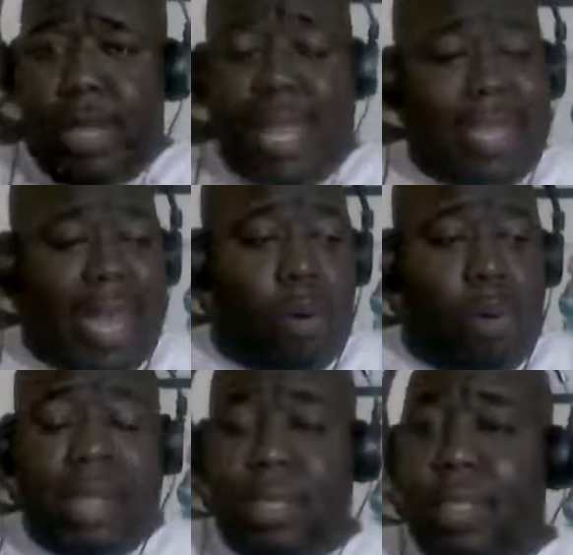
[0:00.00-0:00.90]
That's
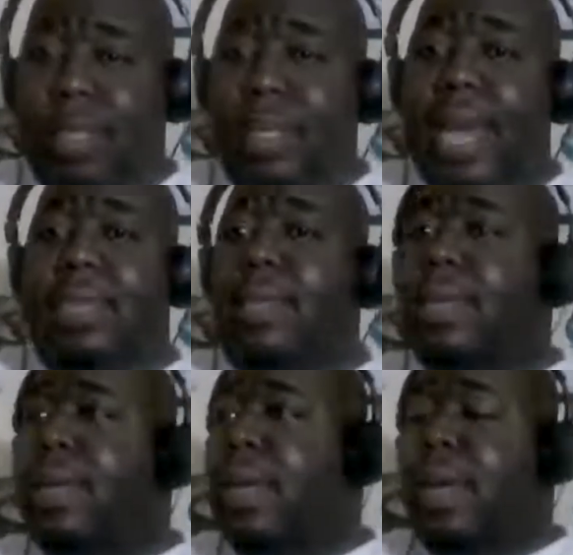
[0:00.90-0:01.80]
how white
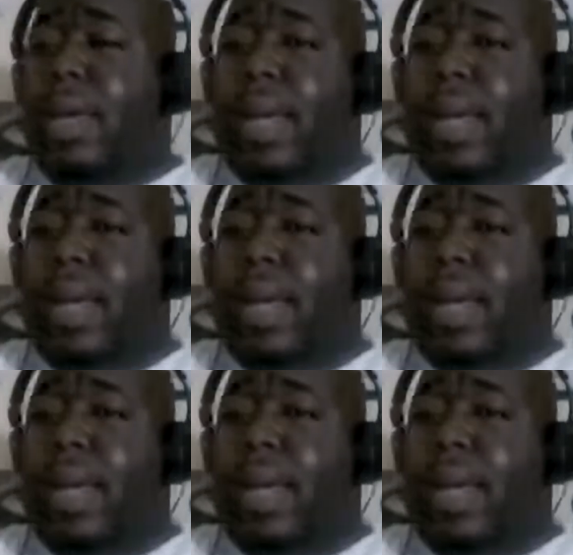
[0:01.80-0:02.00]
society